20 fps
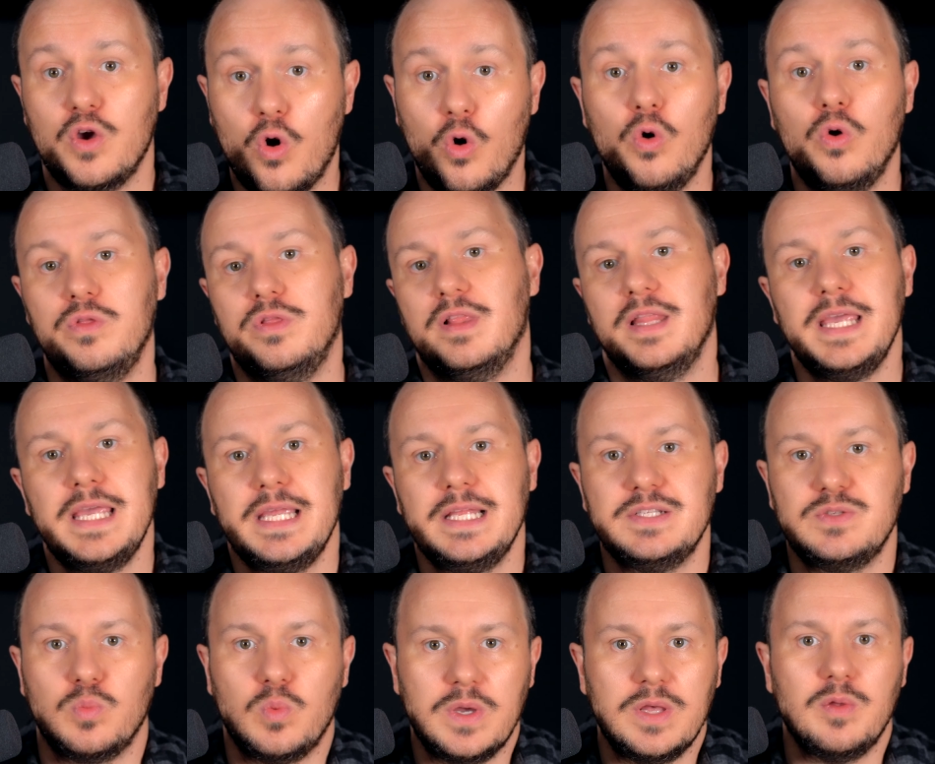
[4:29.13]
cold
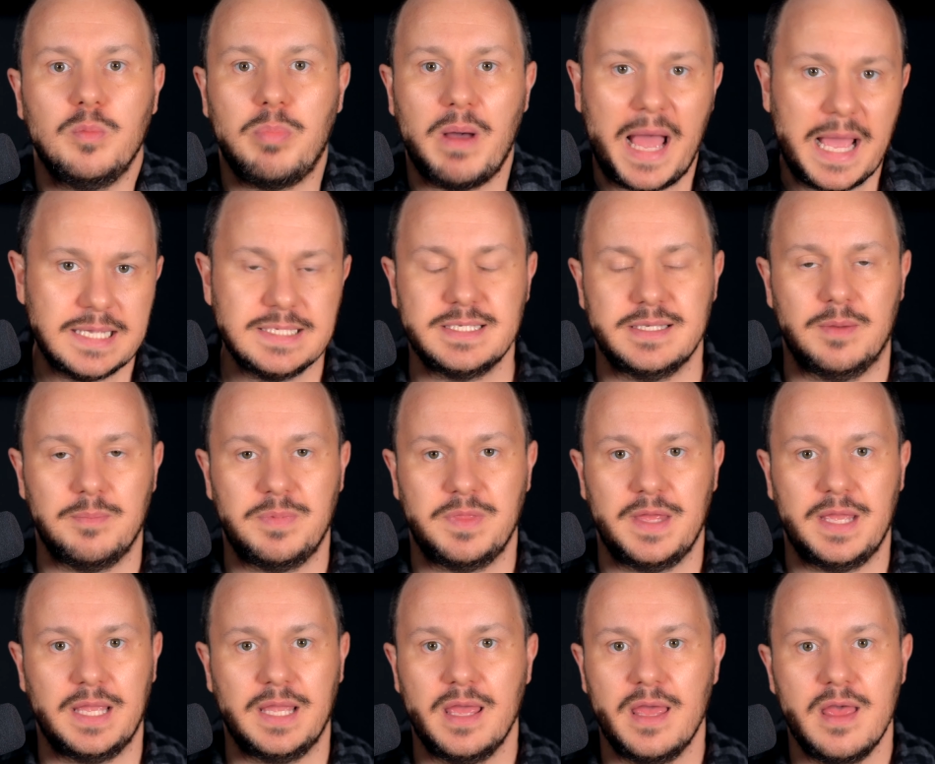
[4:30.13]
leads will buy
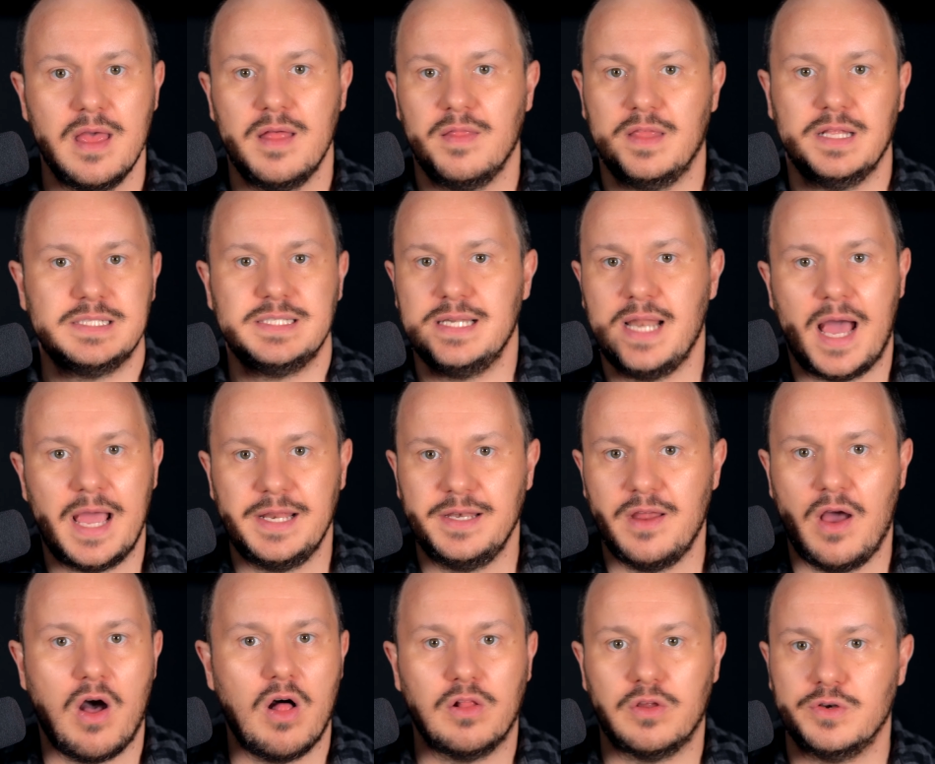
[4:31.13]
something that's
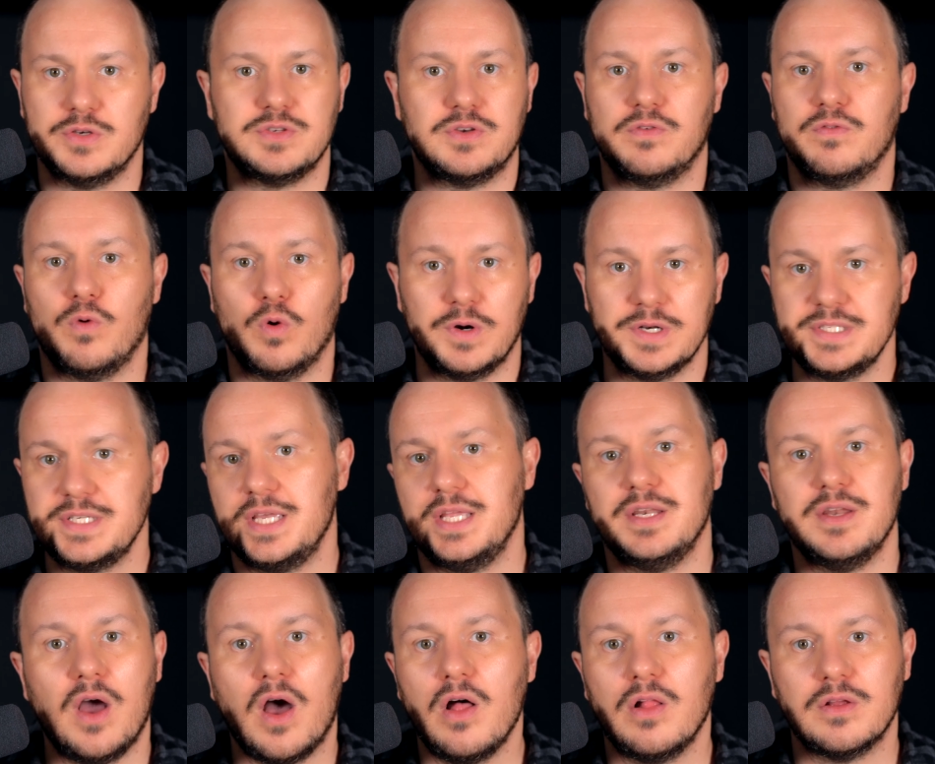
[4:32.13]
$9 or
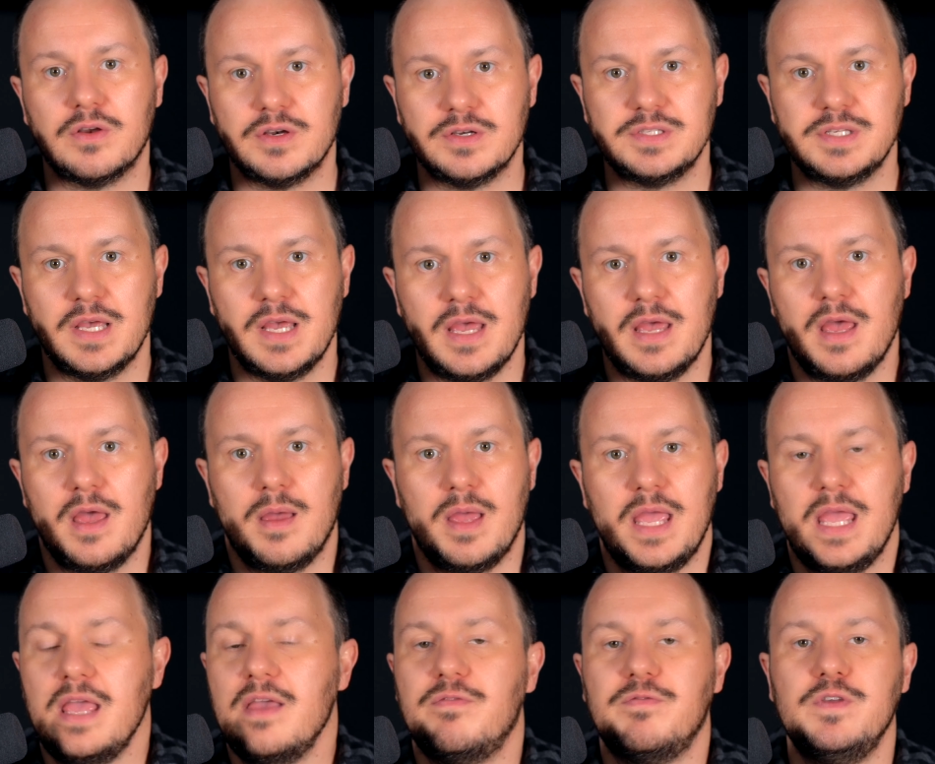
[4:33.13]
$14
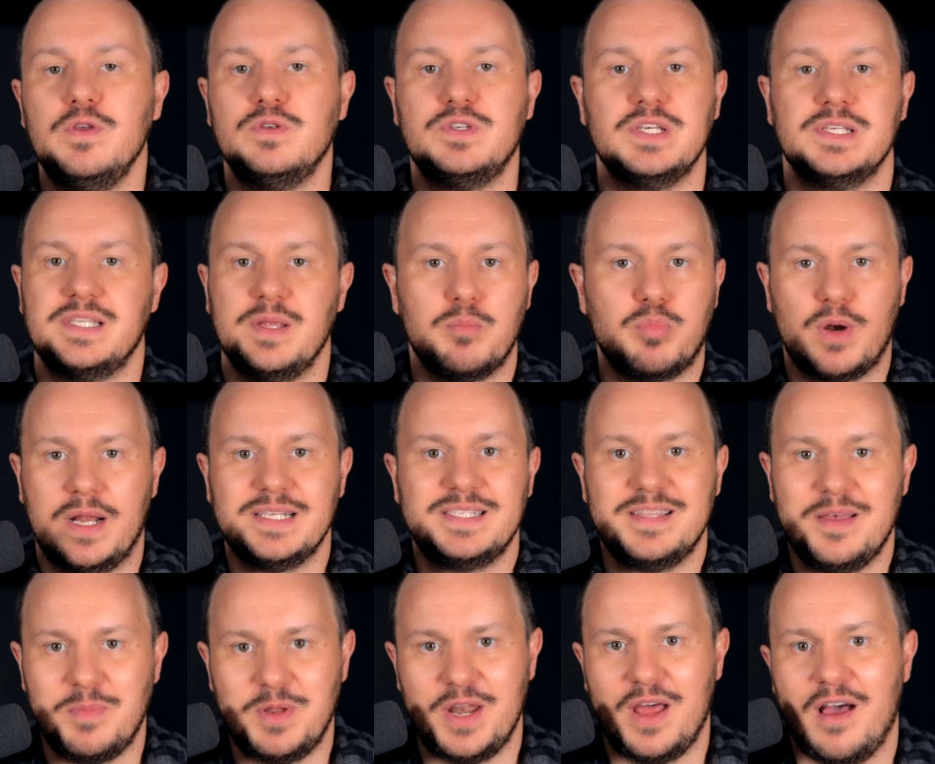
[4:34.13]
if you just impress
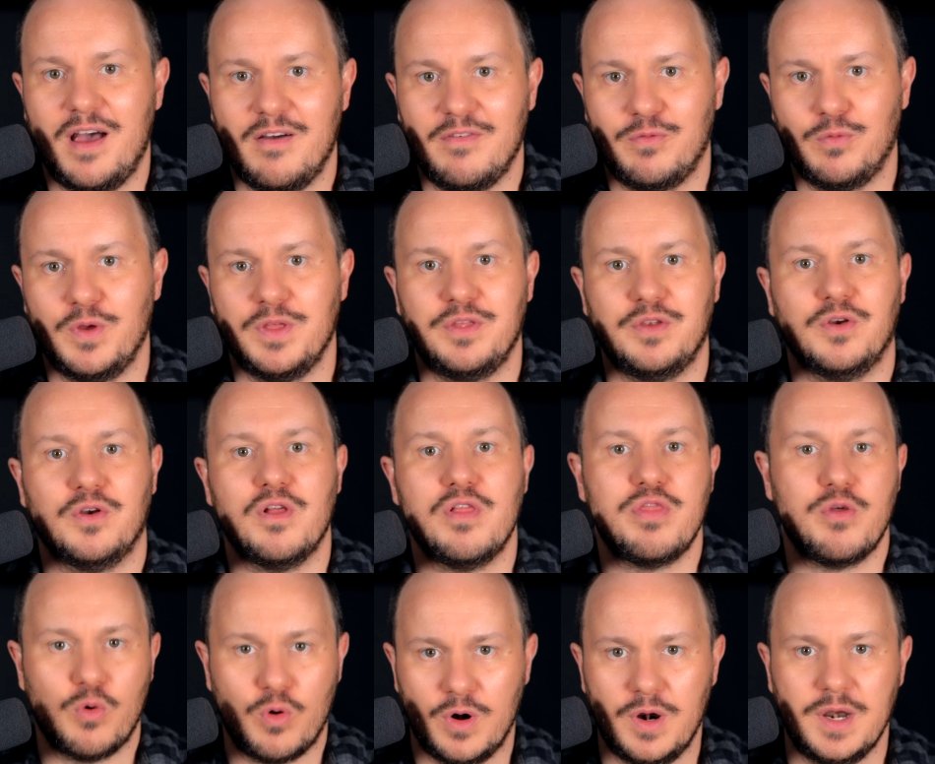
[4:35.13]
them enough with your
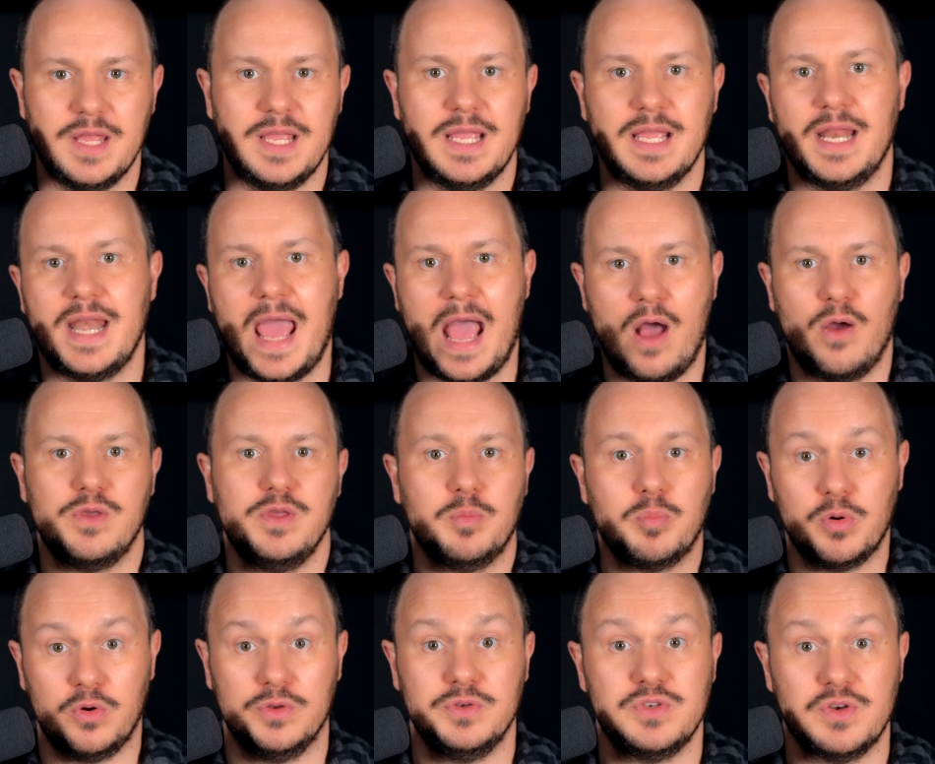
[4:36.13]
authority and how you
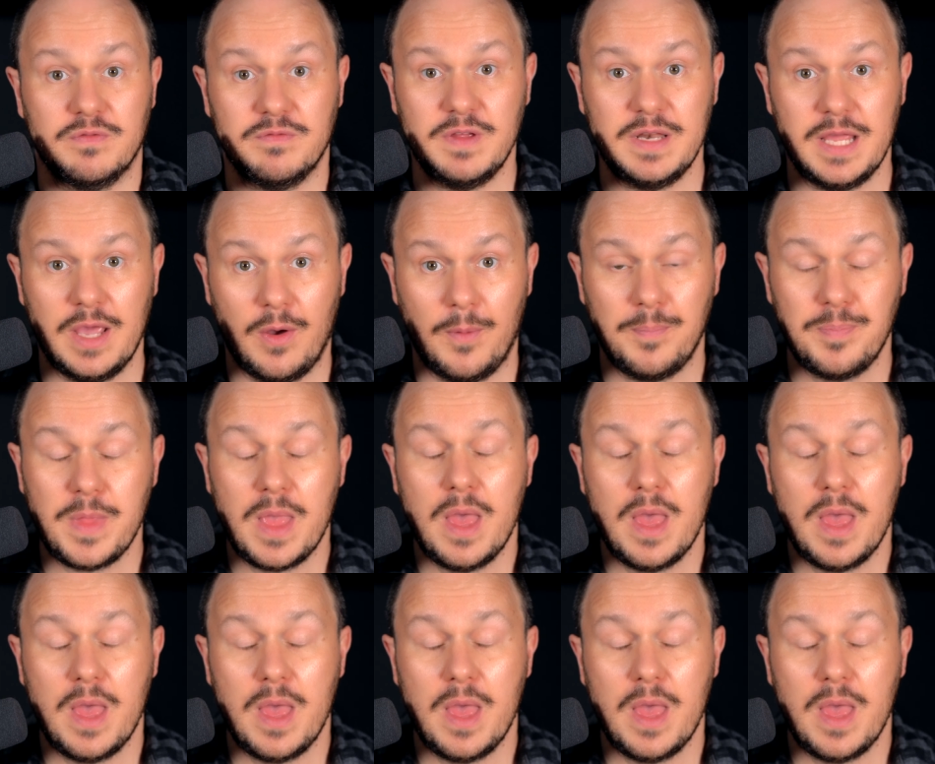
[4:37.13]
produce your video.